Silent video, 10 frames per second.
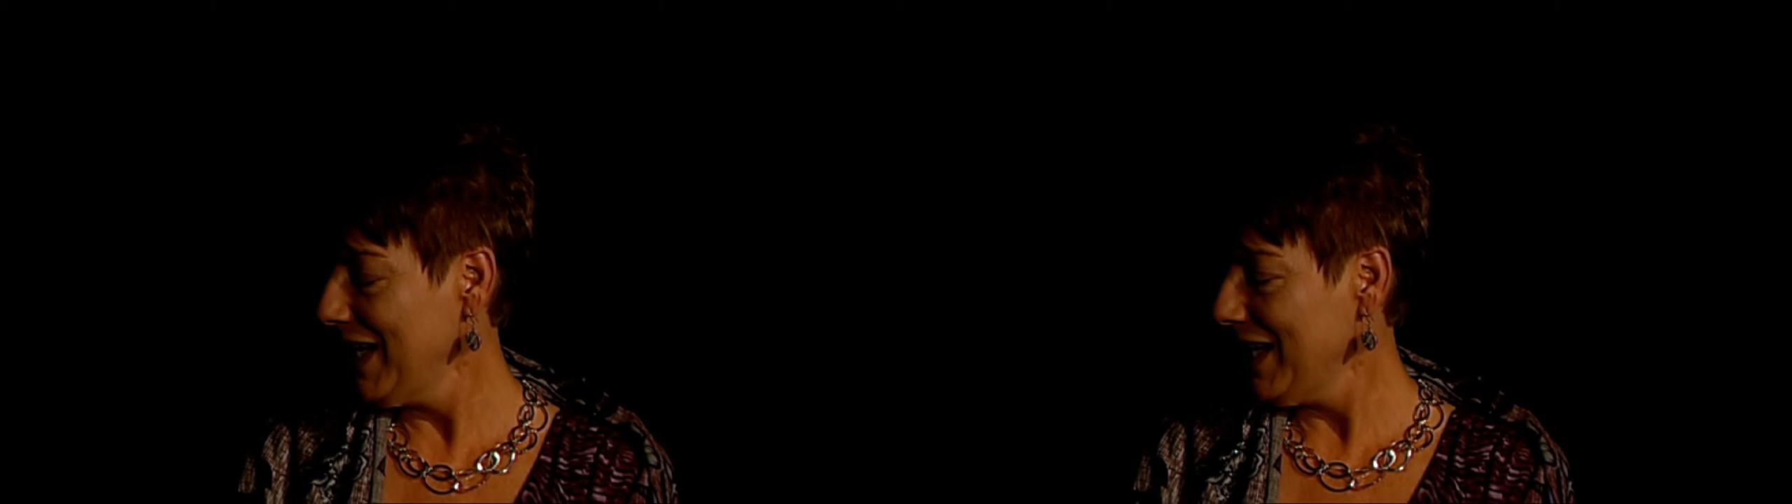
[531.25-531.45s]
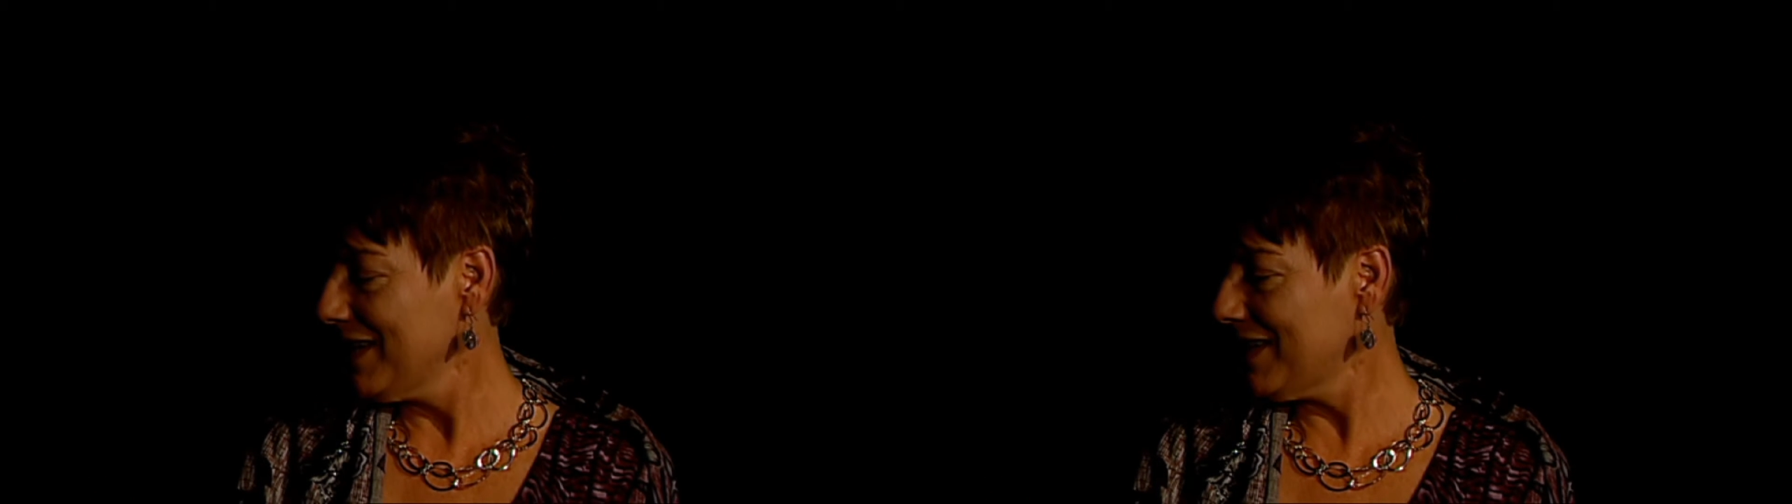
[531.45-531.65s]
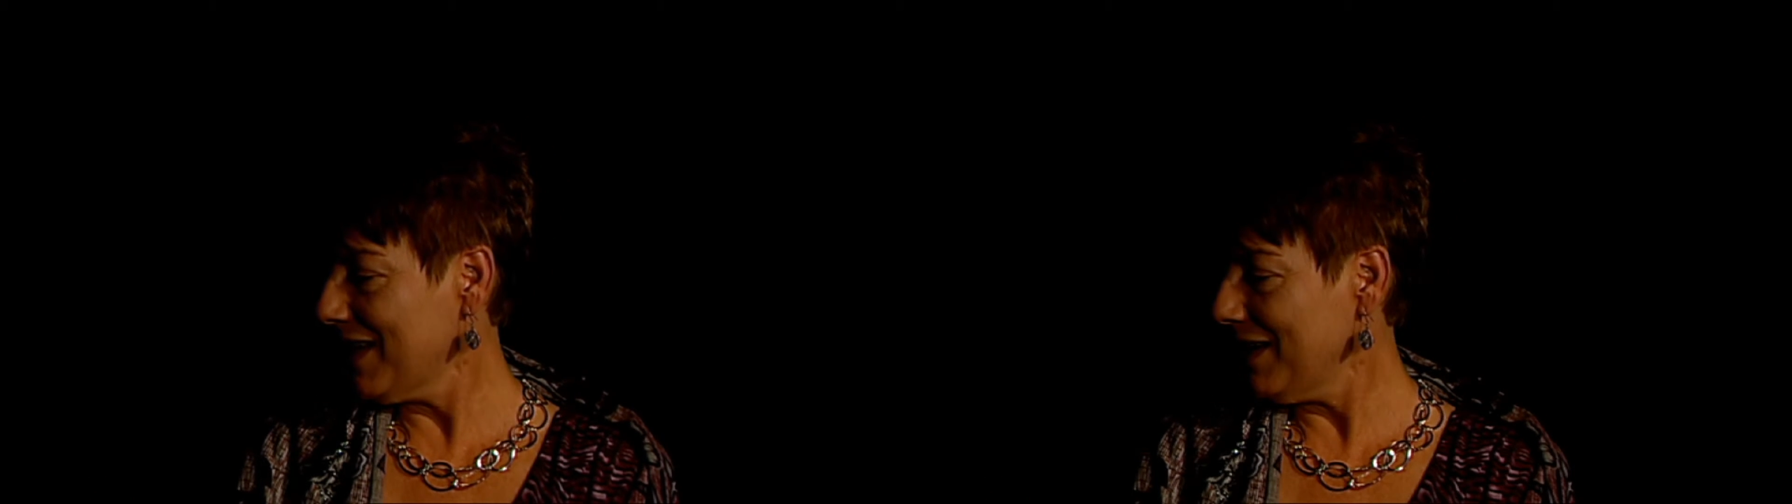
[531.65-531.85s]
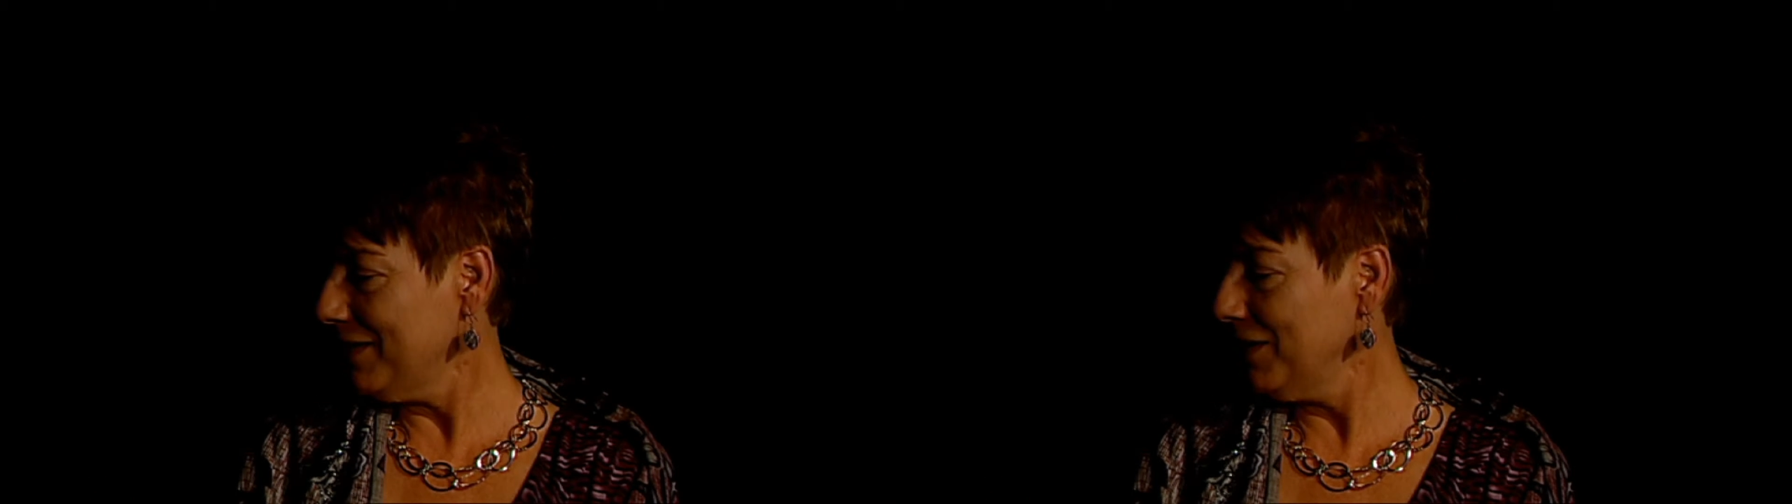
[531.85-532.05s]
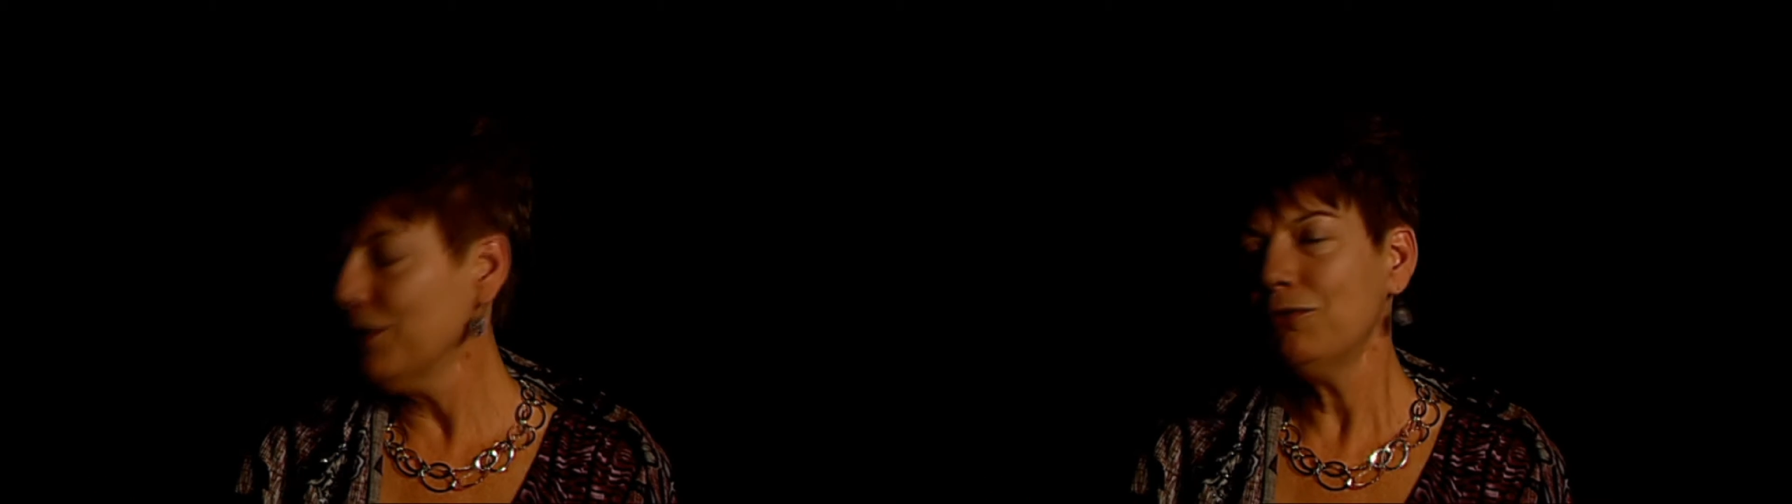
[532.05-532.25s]
said,
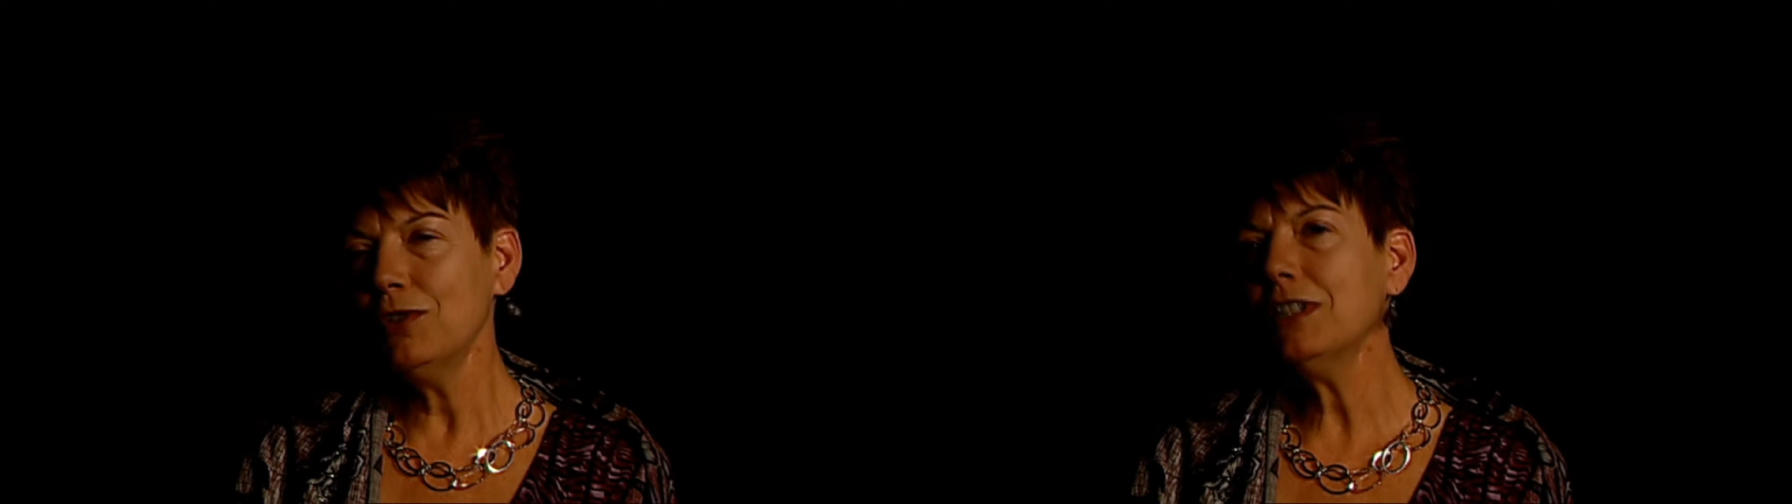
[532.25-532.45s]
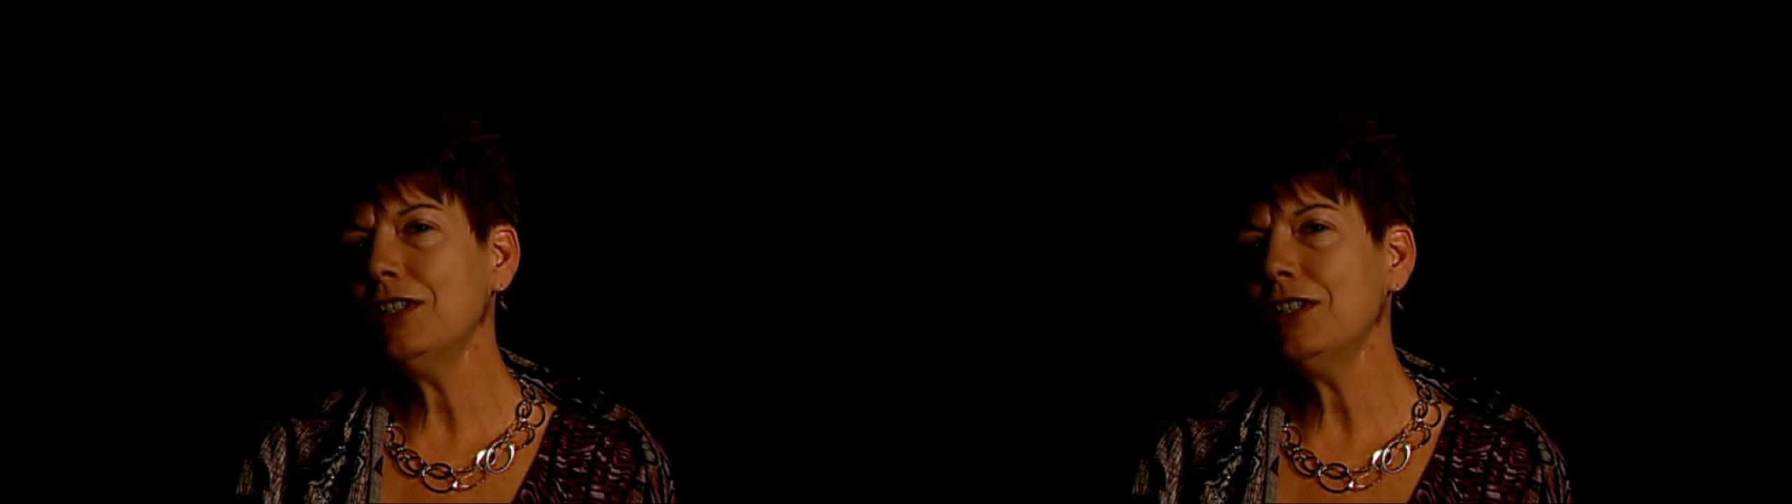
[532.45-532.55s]
you know, really,